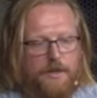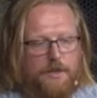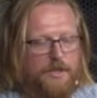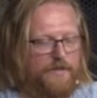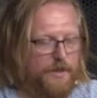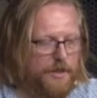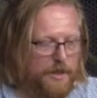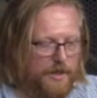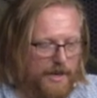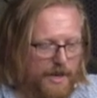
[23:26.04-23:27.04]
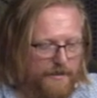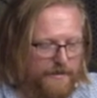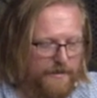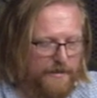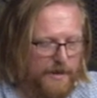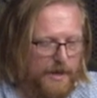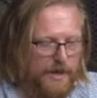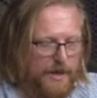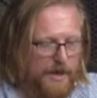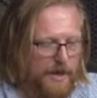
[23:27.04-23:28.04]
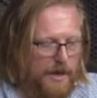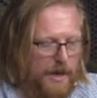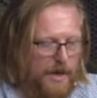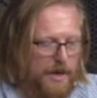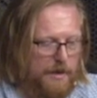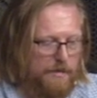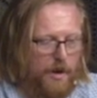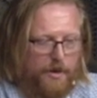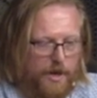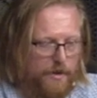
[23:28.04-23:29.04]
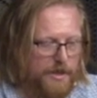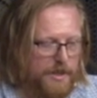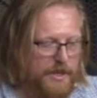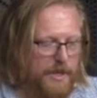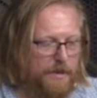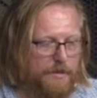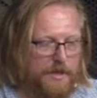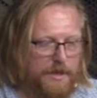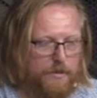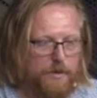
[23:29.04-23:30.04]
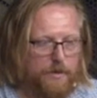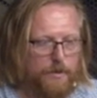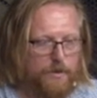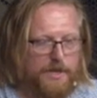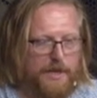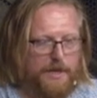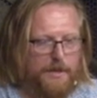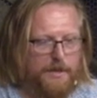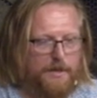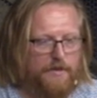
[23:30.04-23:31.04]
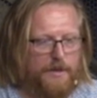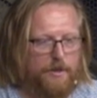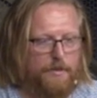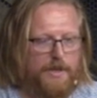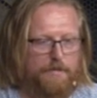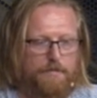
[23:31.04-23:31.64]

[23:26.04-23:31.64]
So this filter graph, all the code is there, but this will rotate the video by